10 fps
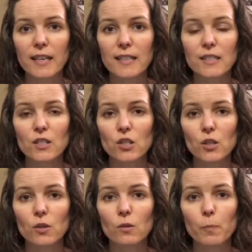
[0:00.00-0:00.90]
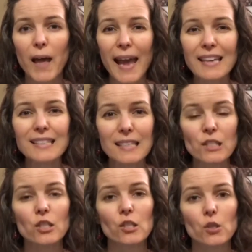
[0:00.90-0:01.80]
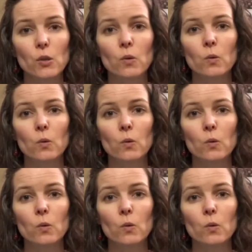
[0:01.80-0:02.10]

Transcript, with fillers: is to pay attention to